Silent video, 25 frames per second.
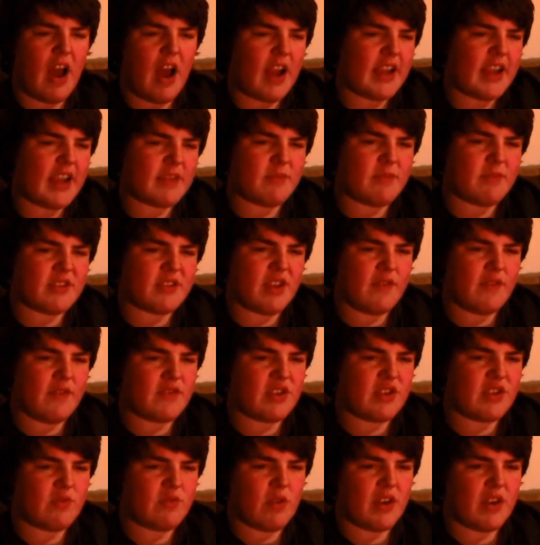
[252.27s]
I guess my
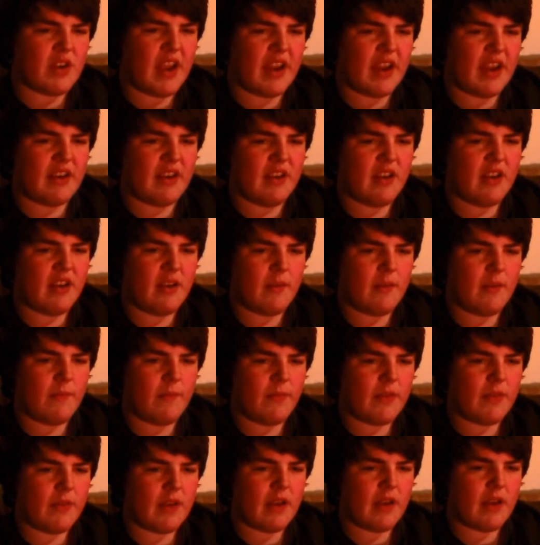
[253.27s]
services weren't needed.
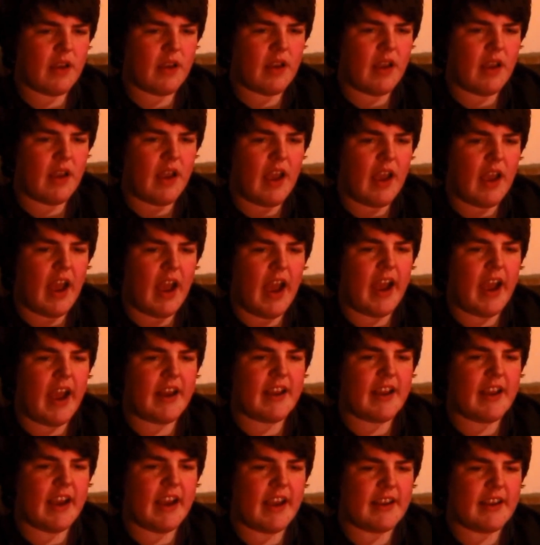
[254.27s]

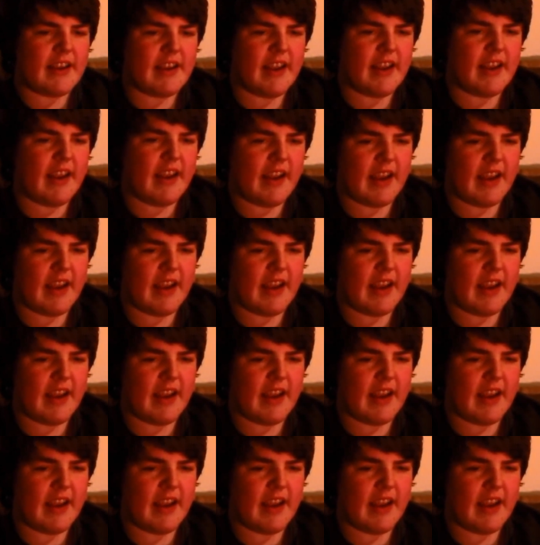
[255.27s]
88,